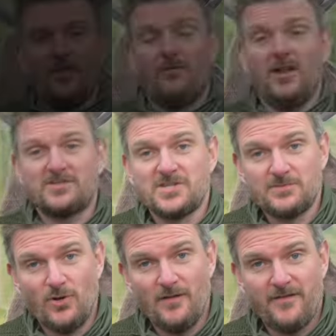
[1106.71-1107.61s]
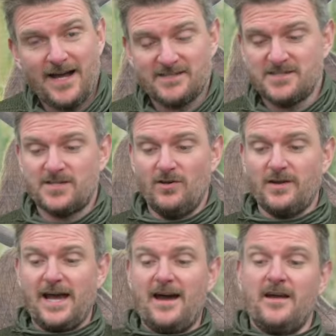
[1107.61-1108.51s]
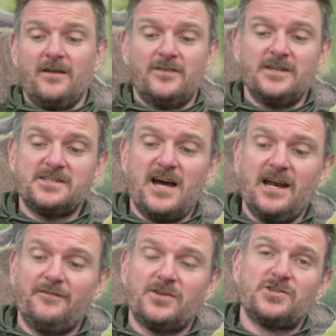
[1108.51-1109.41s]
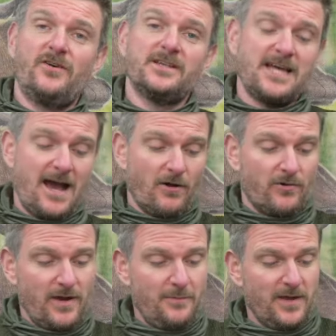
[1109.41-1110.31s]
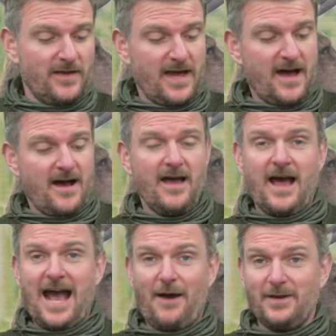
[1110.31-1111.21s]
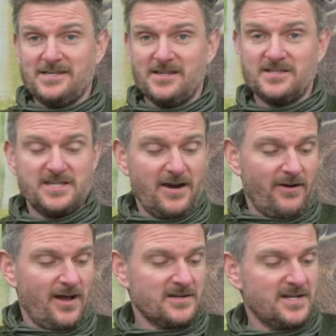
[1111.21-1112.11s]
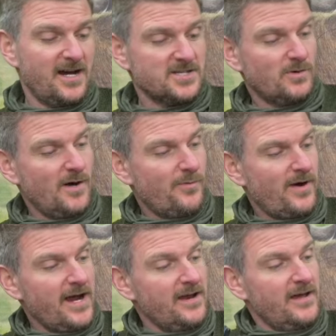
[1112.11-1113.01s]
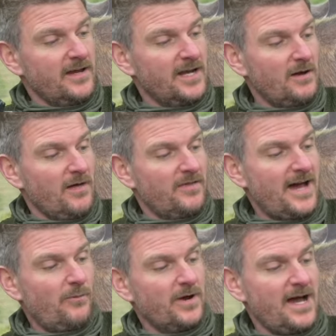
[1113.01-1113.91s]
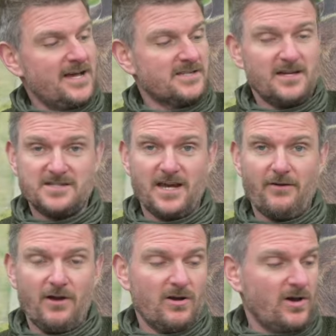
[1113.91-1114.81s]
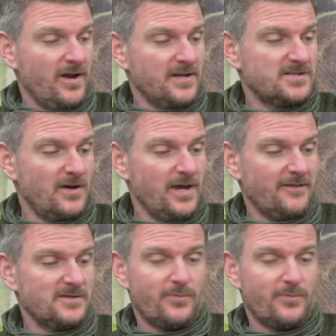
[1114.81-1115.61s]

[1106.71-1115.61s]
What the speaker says: There are lots of small factors to look at. The design of the turrets, how grippy they are, how easy the zero locks are to operate. You know, that one has a zero lock on it, so you have to